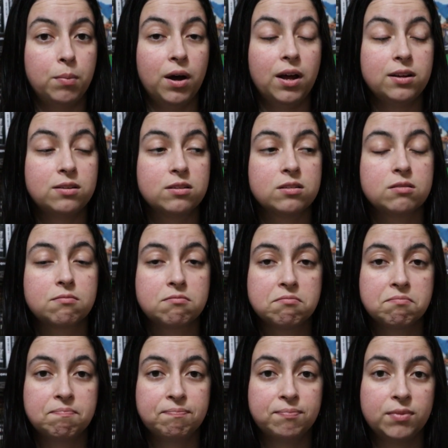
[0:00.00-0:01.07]
But
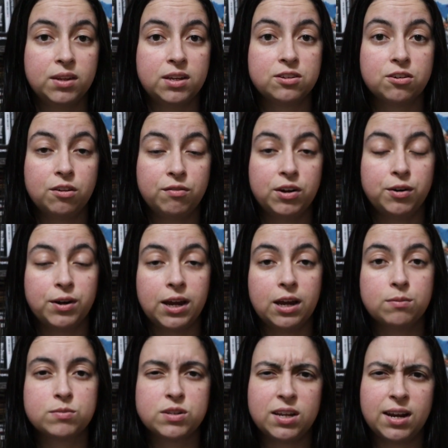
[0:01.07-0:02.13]
these are the video
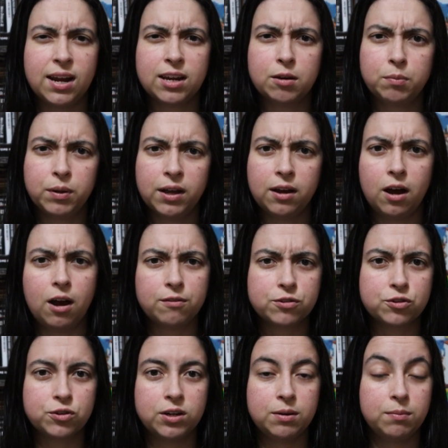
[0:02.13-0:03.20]
games that I can play off
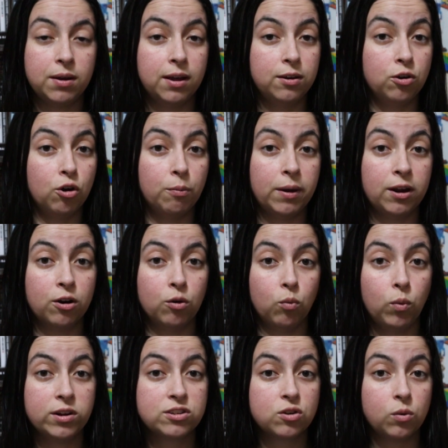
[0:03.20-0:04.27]
stream and no matter
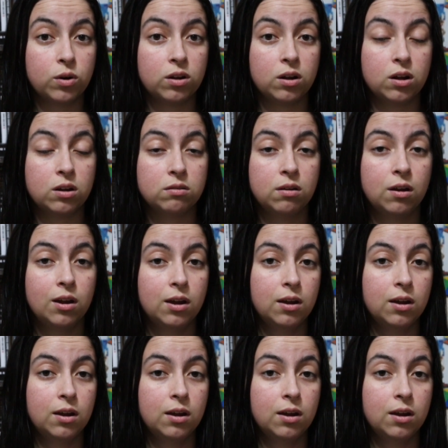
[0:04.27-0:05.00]
what's going on,